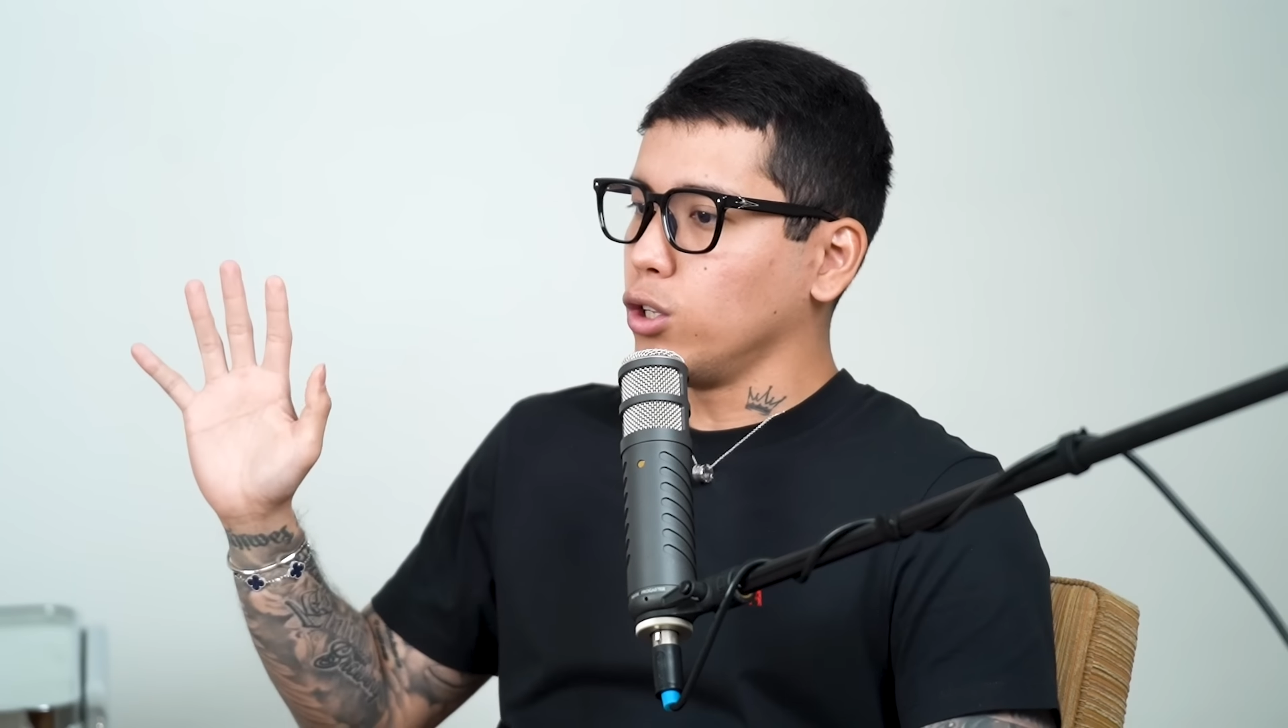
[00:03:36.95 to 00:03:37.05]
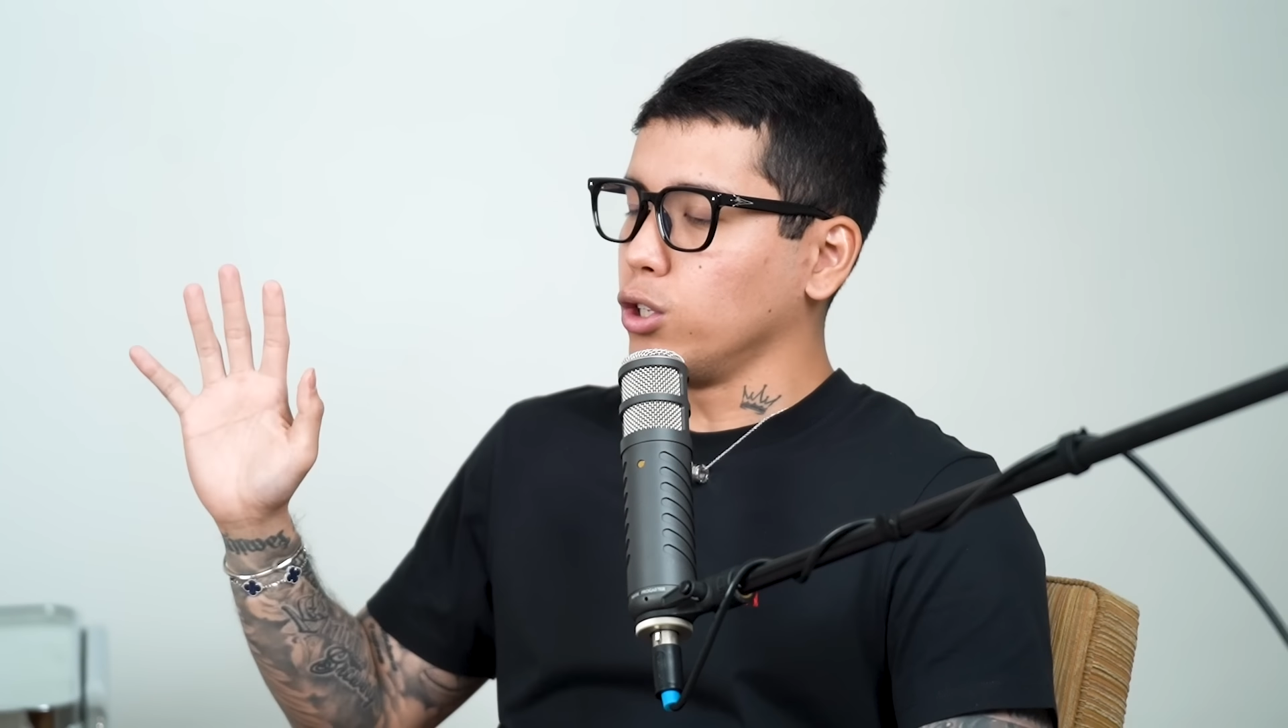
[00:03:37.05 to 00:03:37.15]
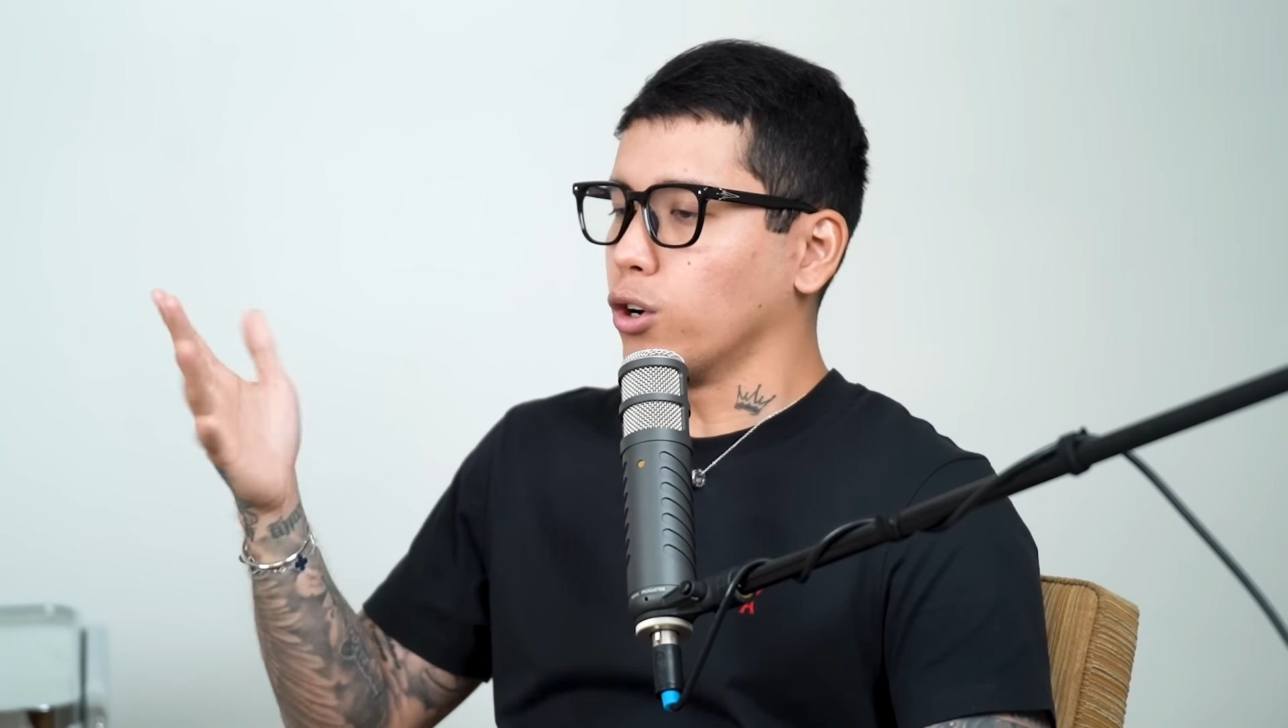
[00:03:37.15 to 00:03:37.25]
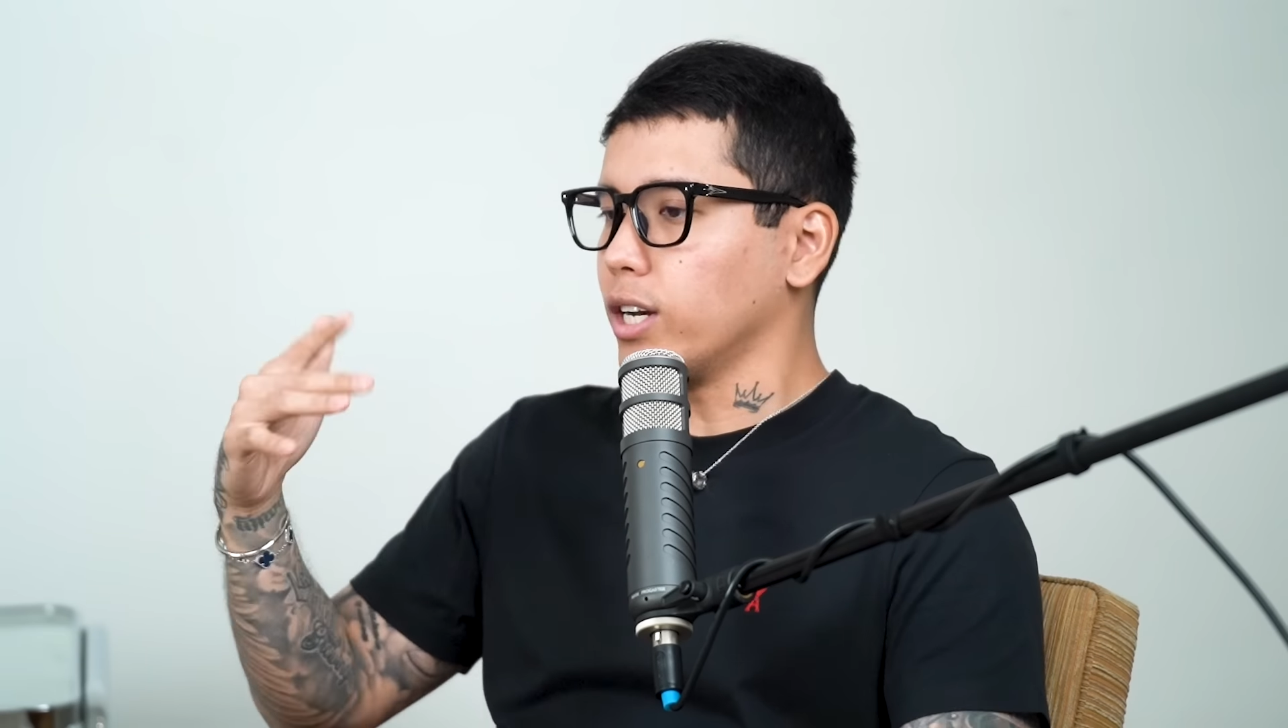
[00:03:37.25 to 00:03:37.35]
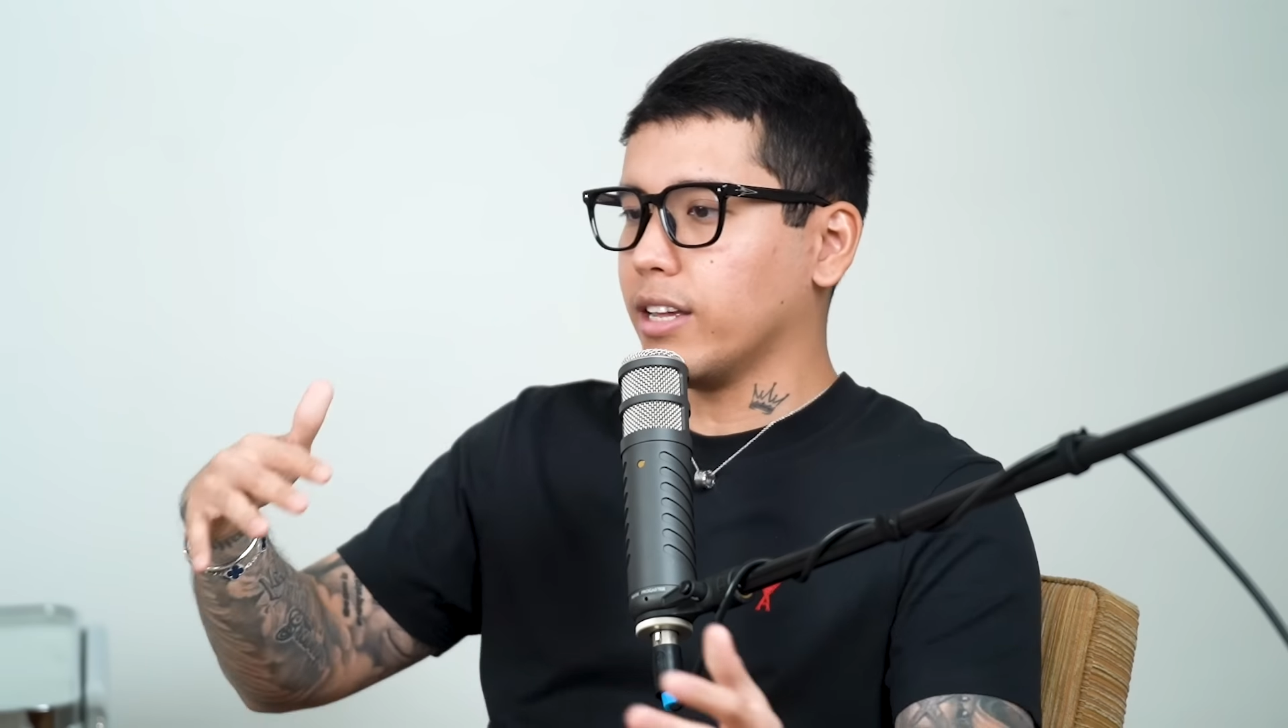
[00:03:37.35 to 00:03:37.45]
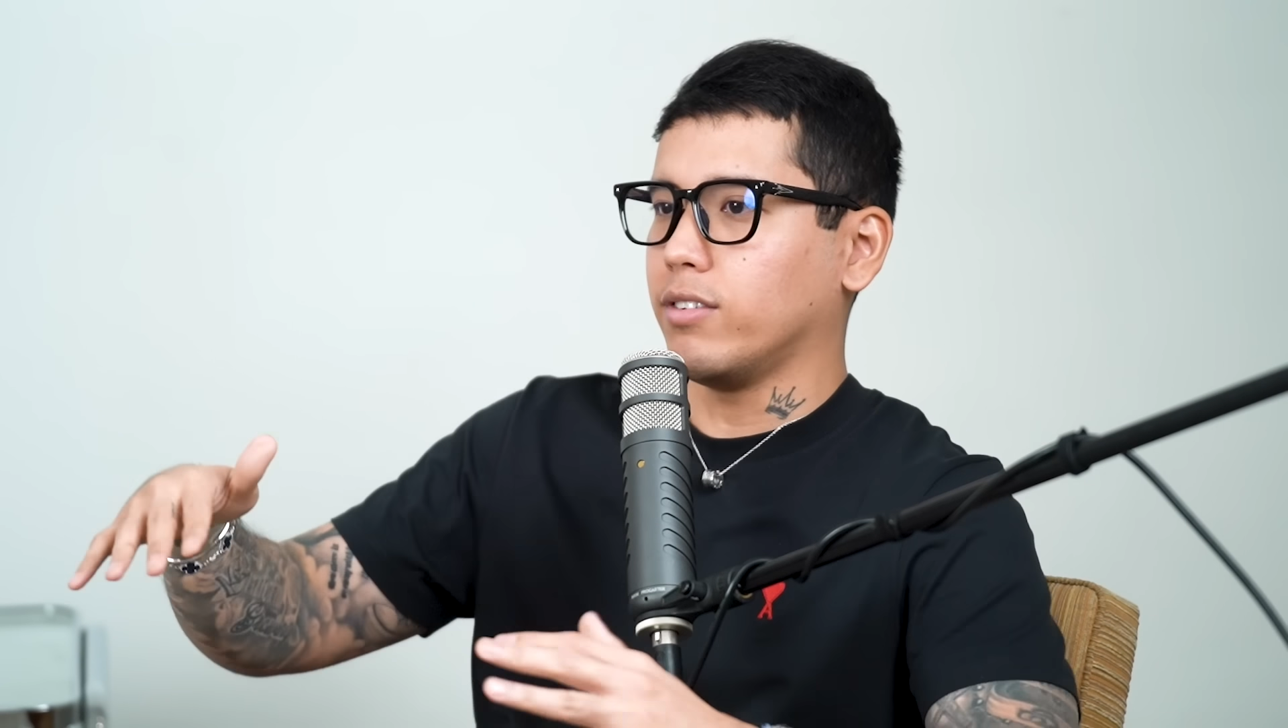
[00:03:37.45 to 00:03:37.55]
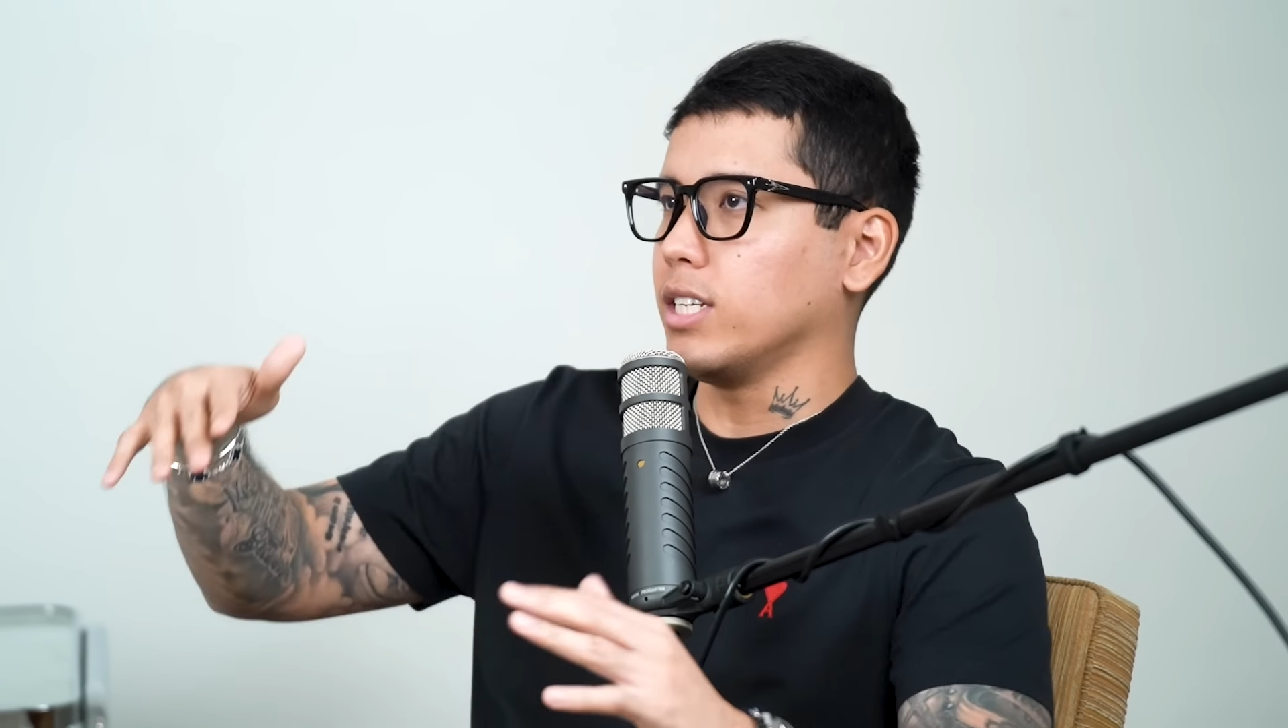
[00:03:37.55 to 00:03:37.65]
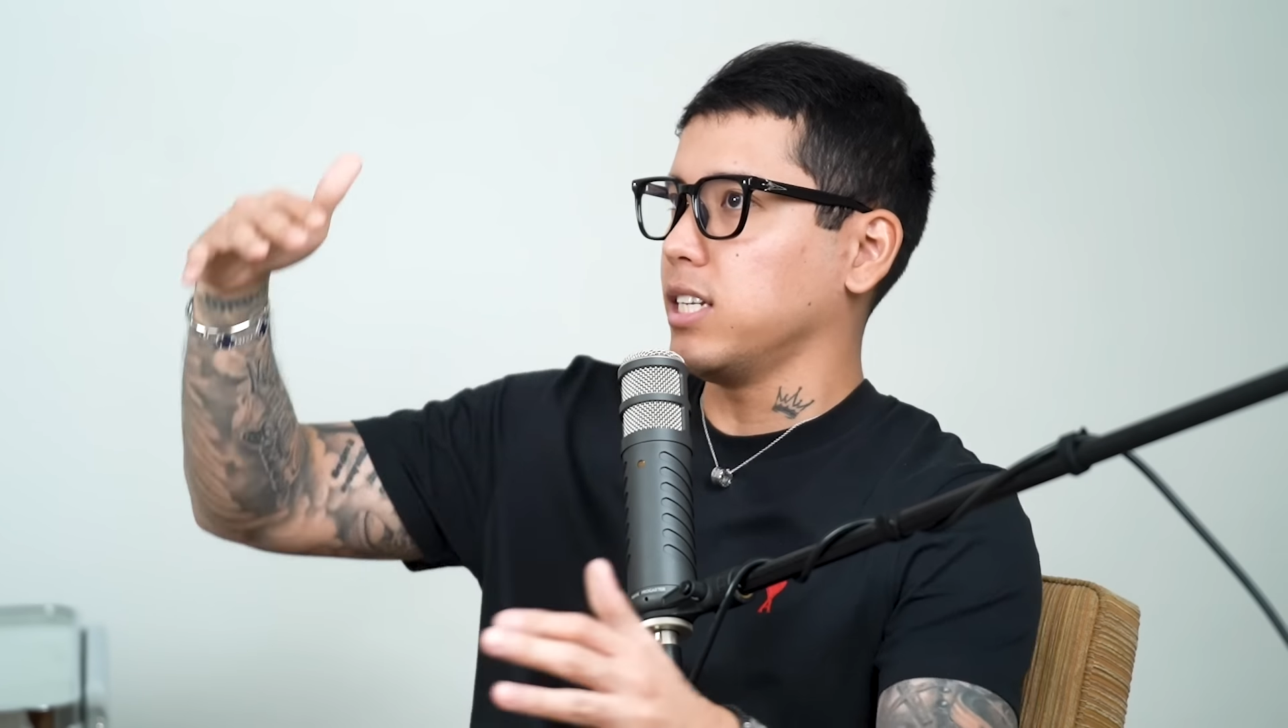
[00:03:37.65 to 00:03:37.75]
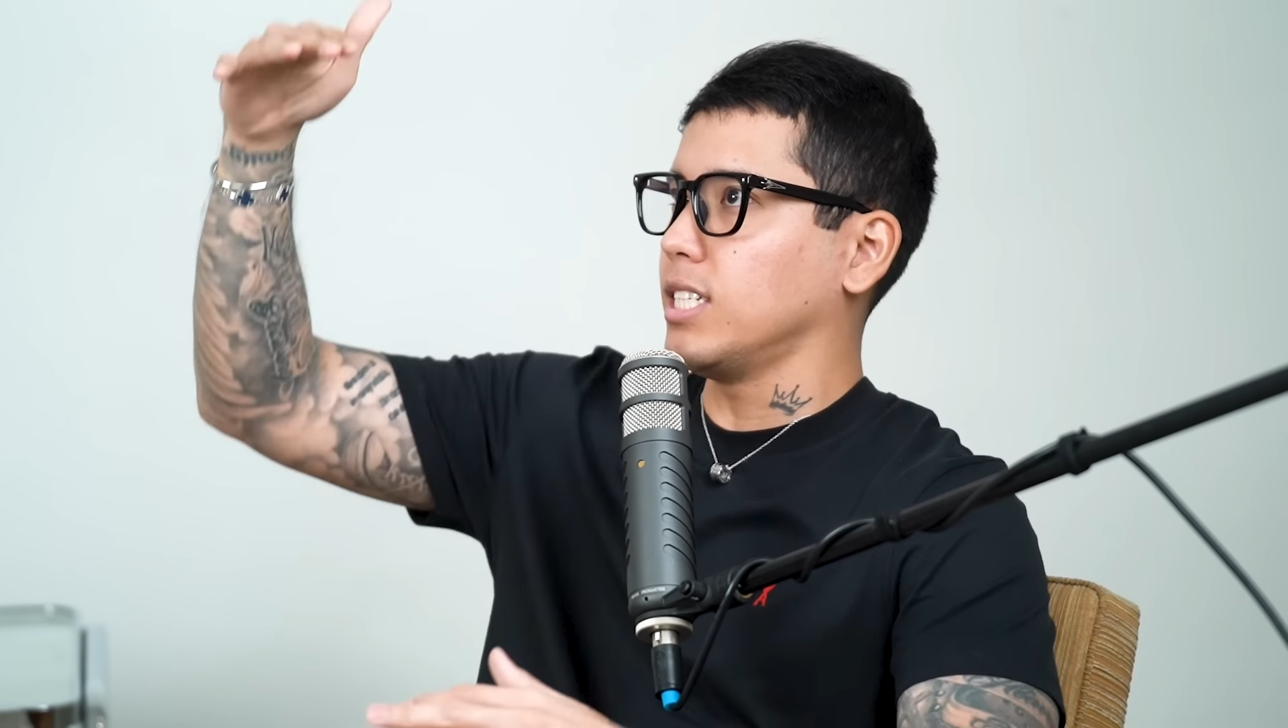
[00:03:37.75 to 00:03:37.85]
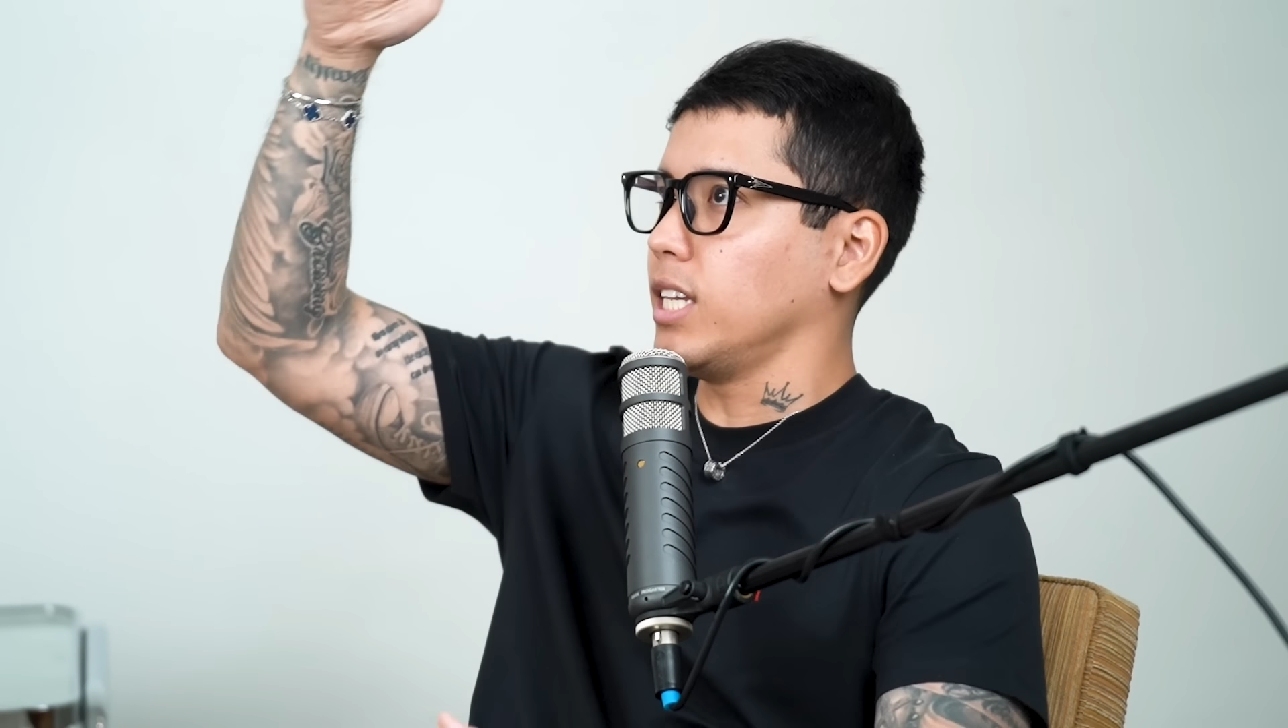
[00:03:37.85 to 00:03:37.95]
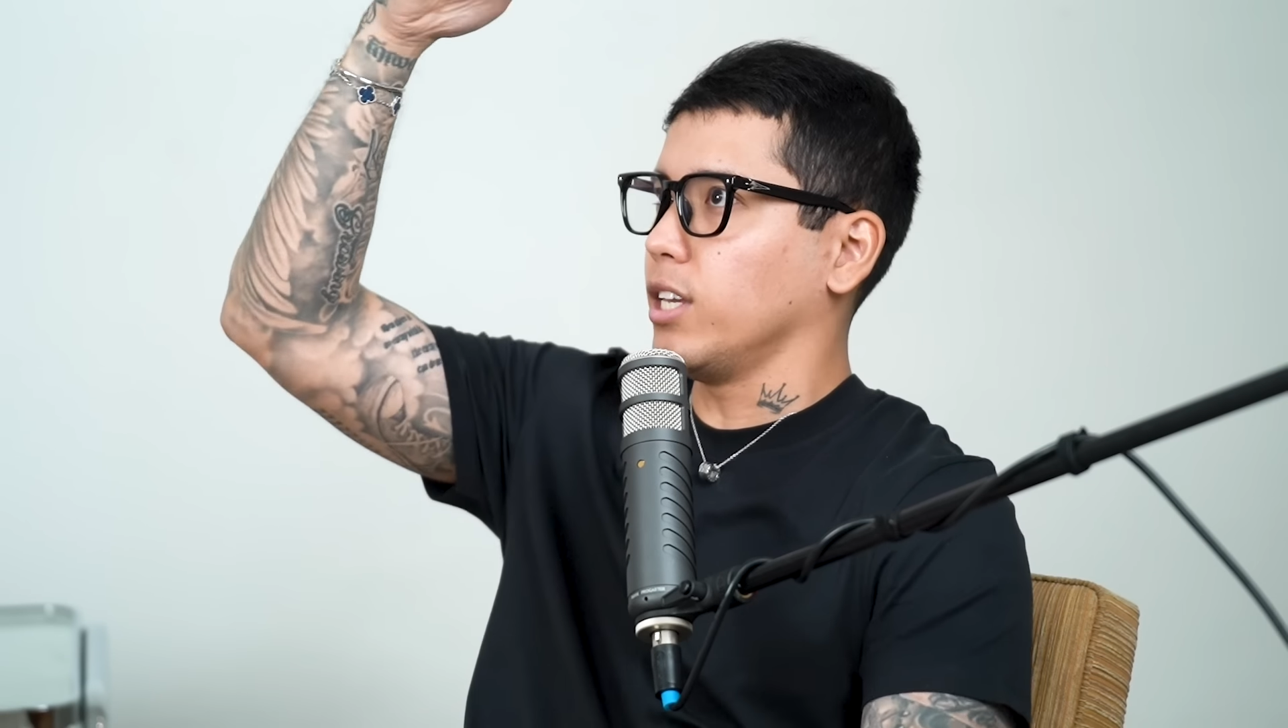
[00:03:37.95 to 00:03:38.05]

your level is, let's say,